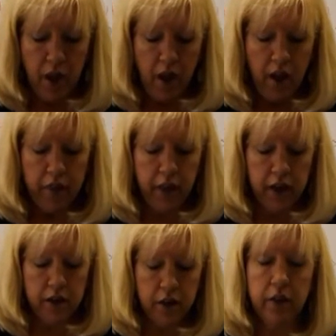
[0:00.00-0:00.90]
And
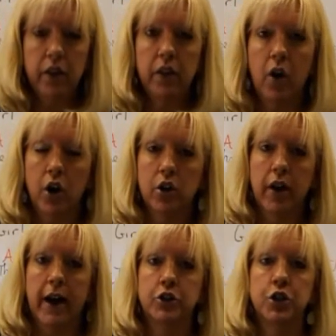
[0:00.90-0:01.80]
then article
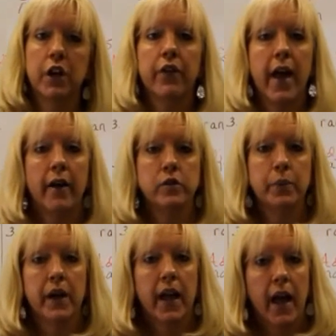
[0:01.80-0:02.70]
adjective, they have to
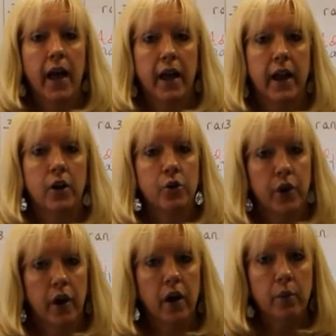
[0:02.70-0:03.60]
pick a, and, or the,
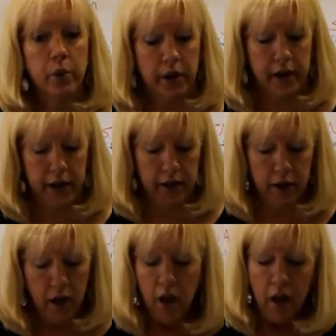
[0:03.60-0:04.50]
and plug it in.
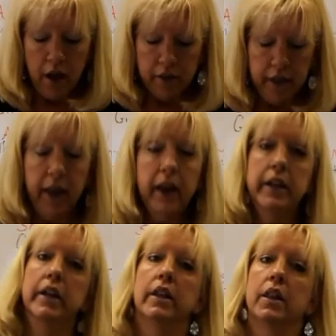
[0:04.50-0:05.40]

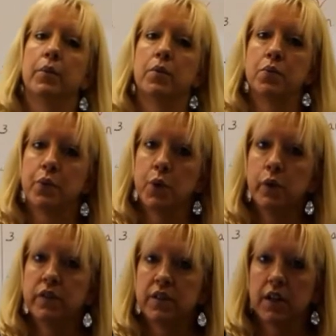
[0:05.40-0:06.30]
Then the
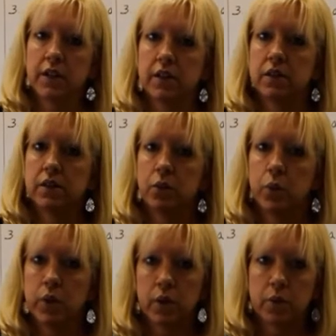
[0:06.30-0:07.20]
improved sentence,
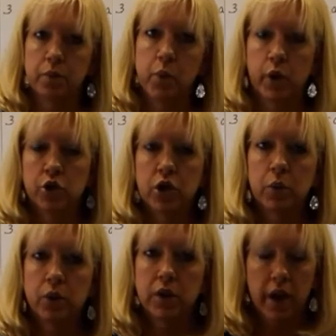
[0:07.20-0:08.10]
the worksheet
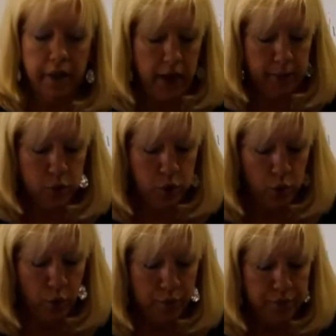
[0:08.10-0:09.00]
will tell them
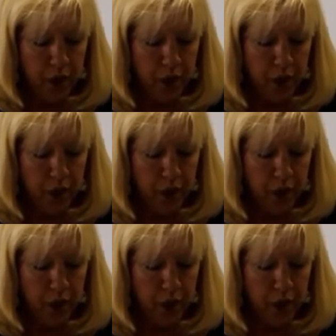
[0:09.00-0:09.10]
to